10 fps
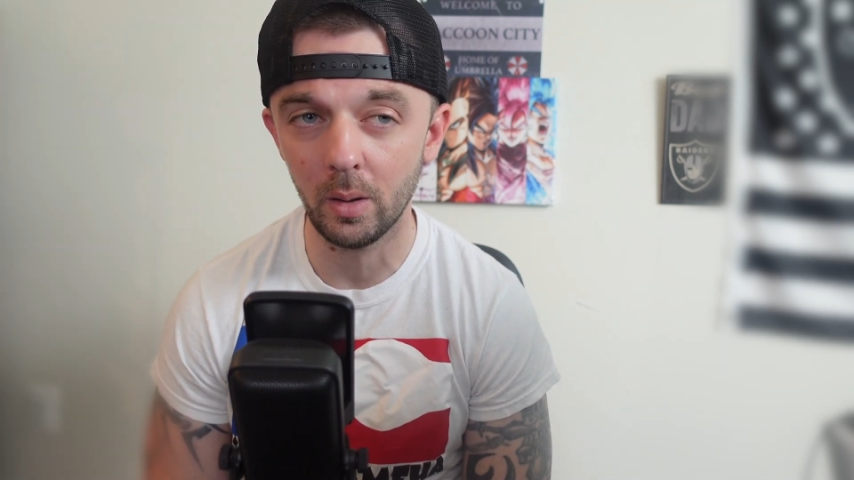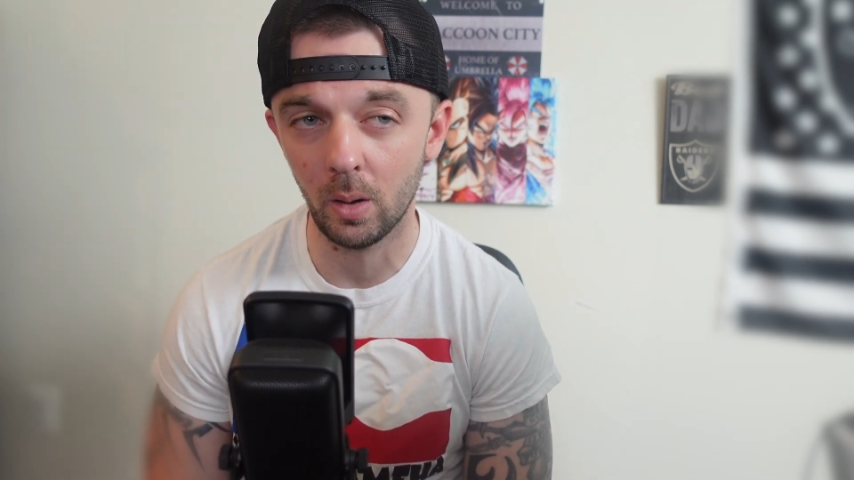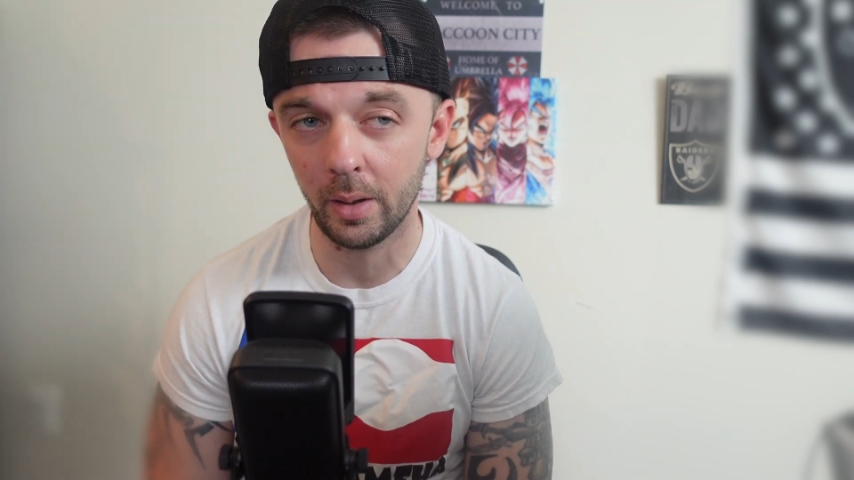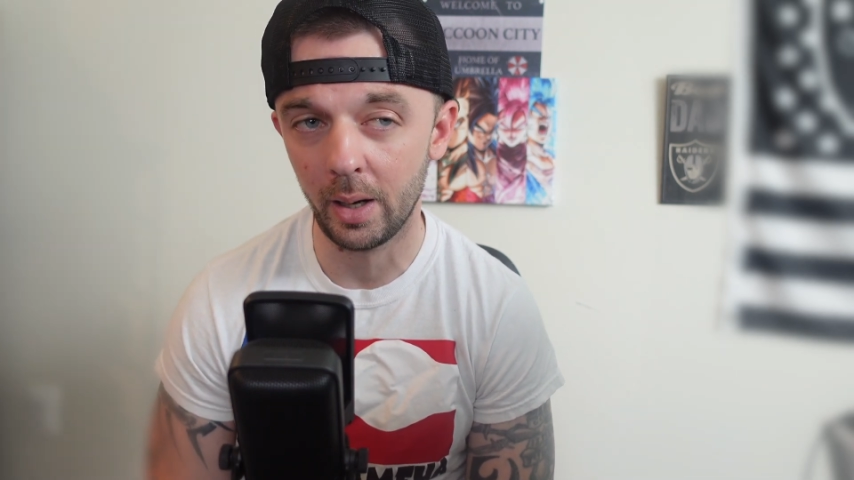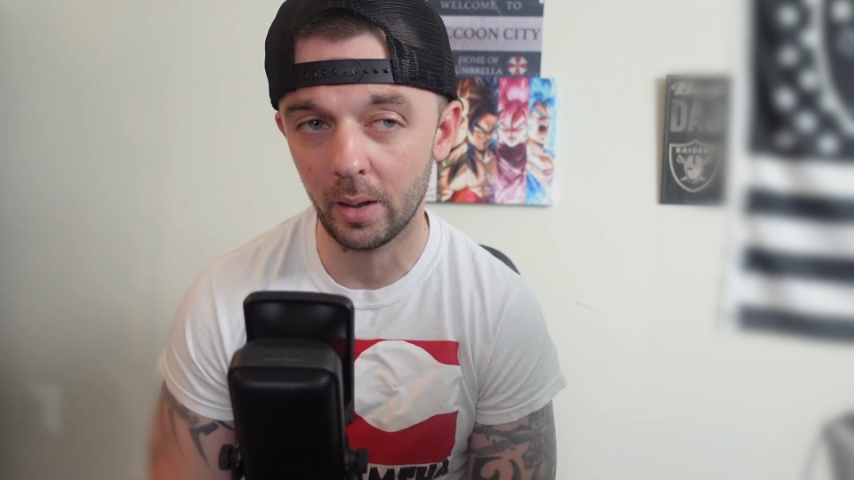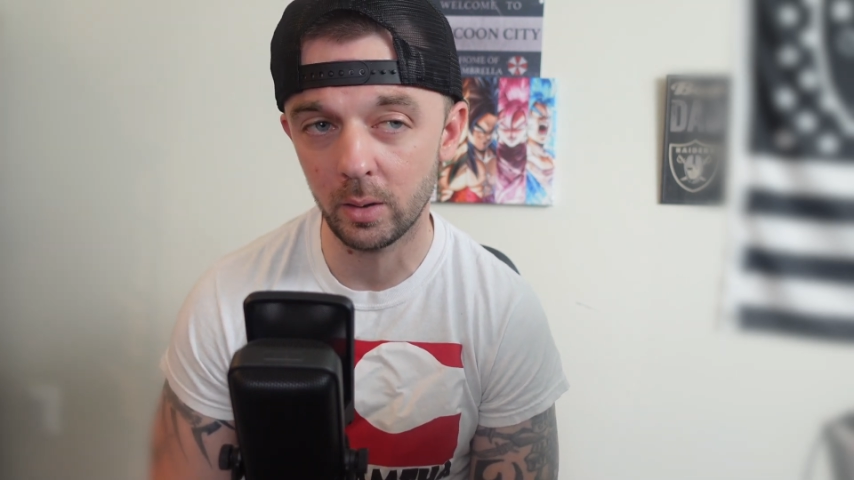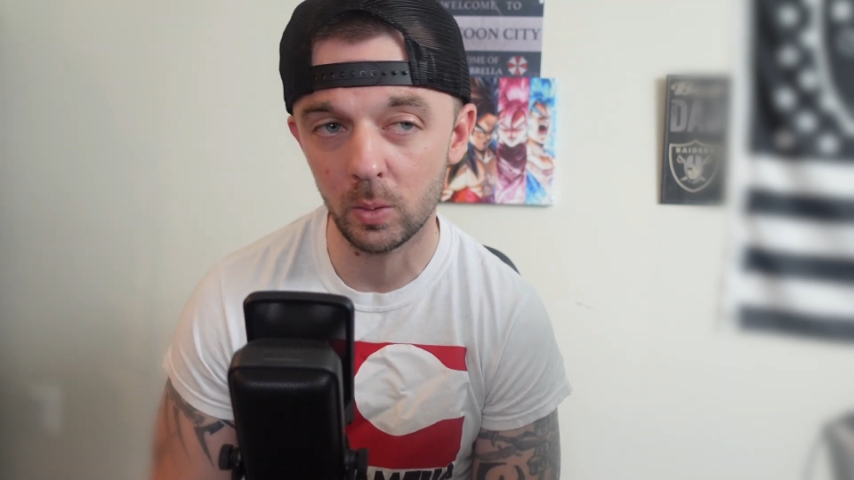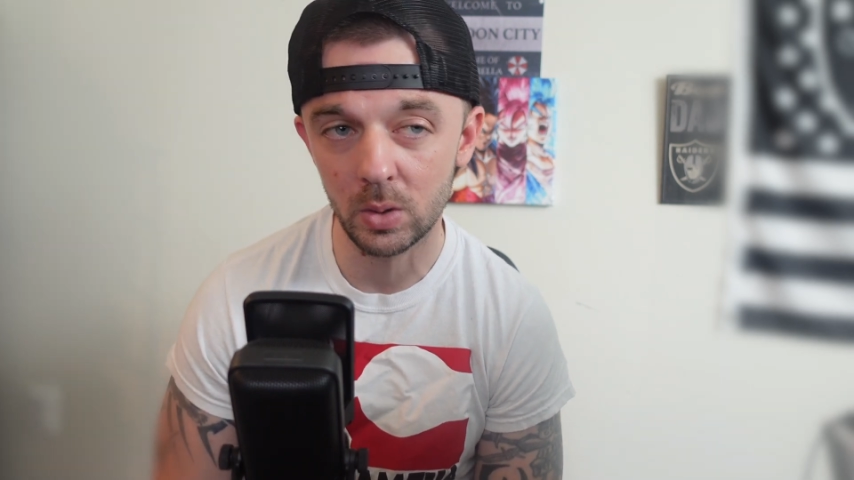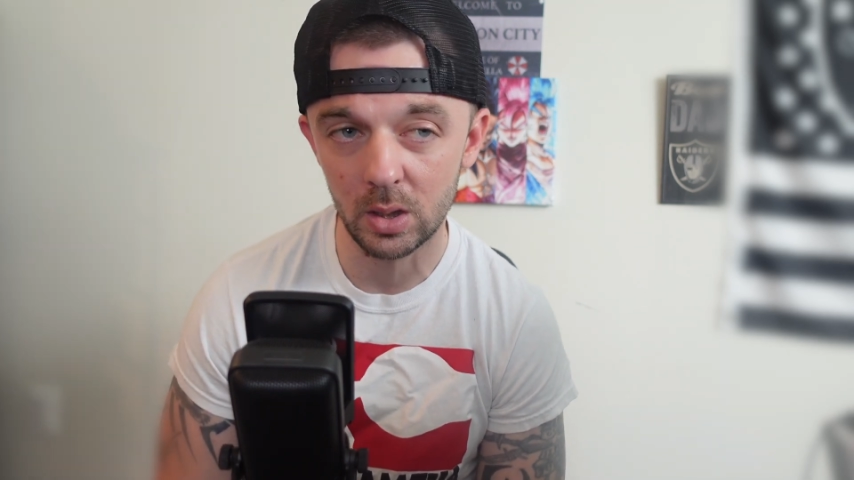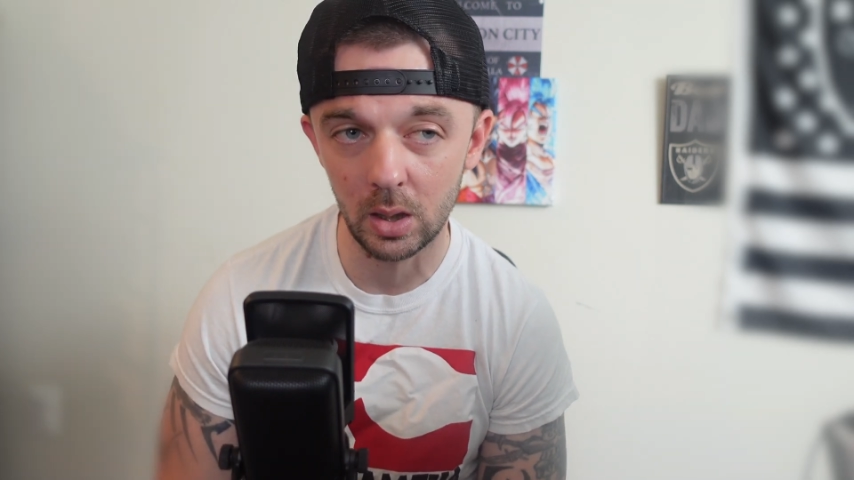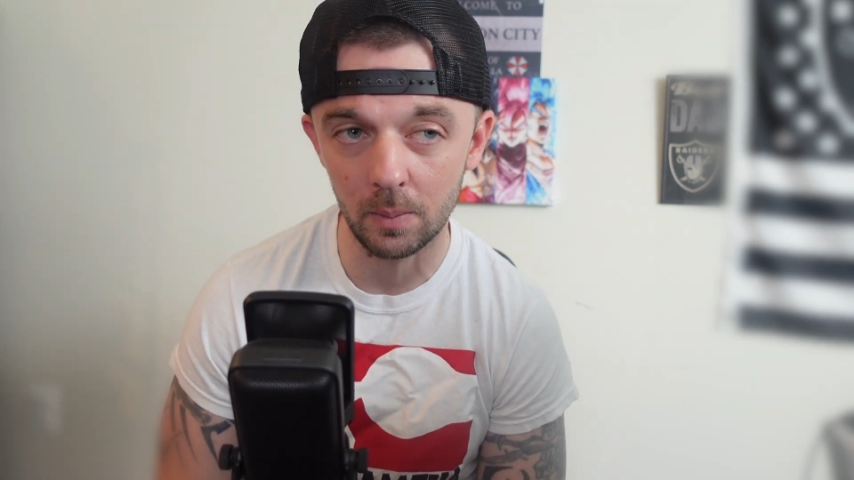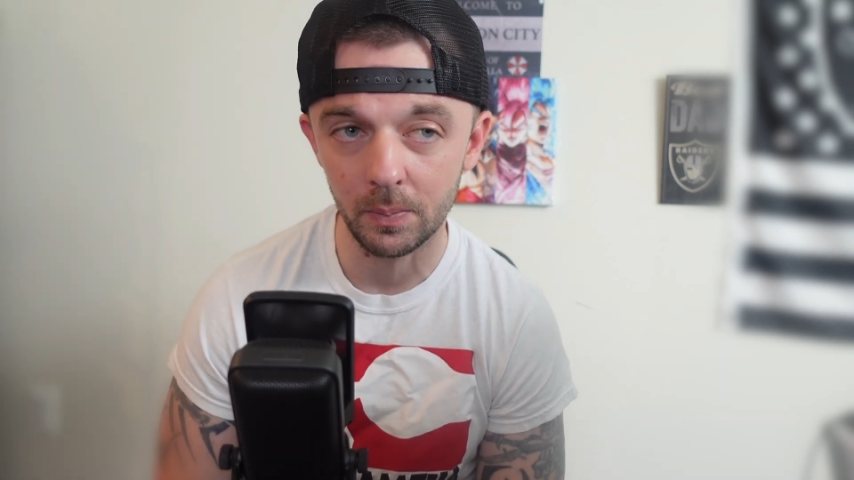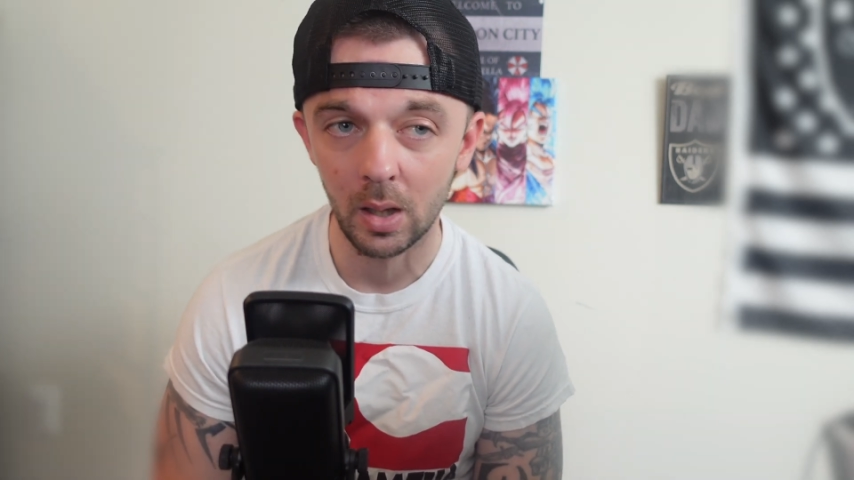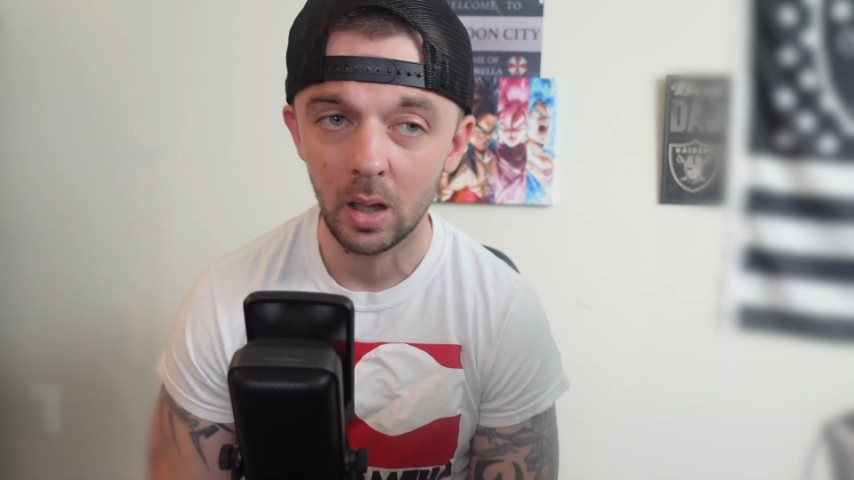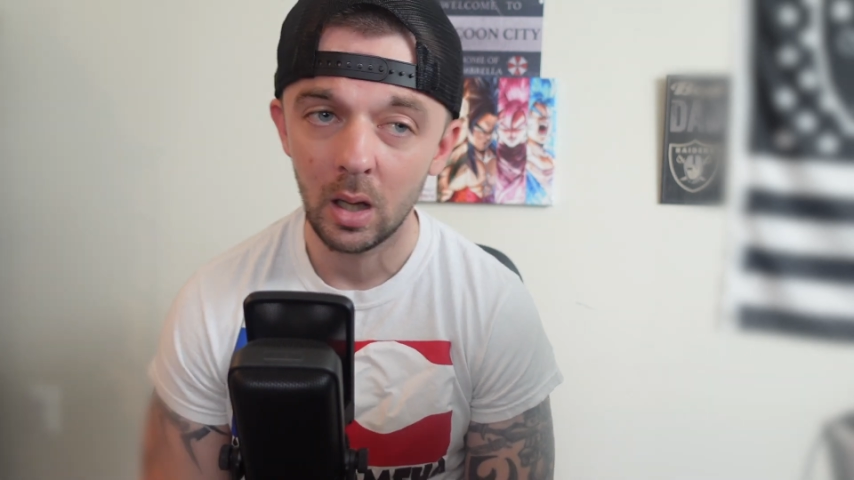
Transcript: on how you sit.